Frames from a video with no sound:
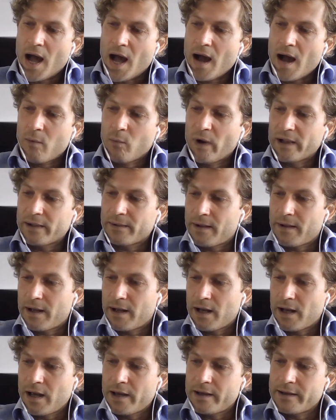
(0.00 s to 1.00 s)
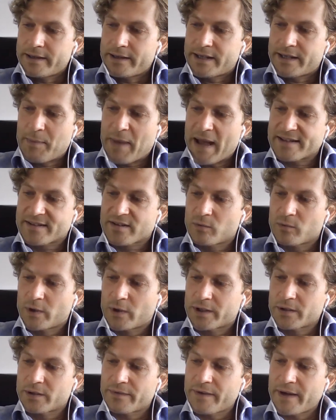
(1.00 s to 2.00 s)
It depends on
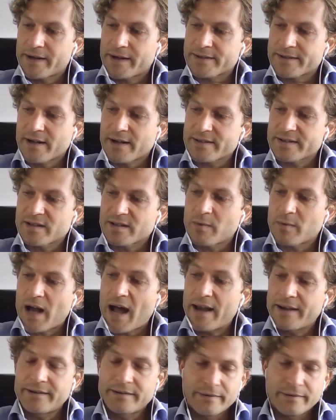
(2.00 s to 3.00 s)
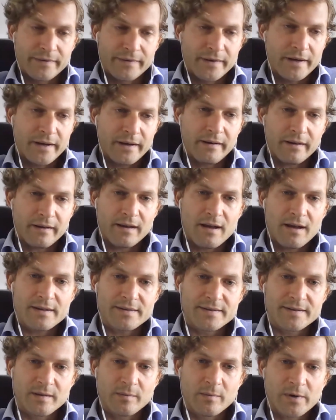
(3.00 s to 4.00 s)
what you define as customer. I define
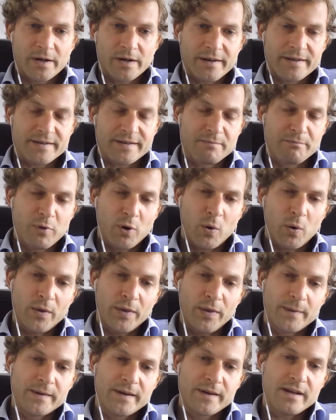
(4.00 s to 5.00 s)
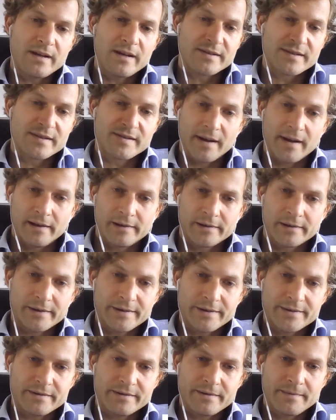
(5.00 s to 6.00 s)
customer as both the
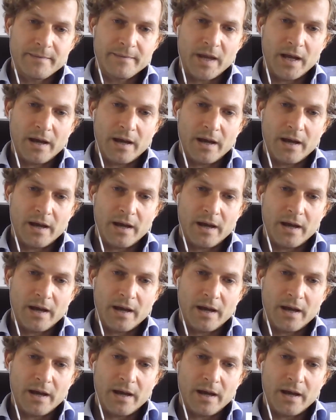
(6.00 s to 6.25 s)
sellers,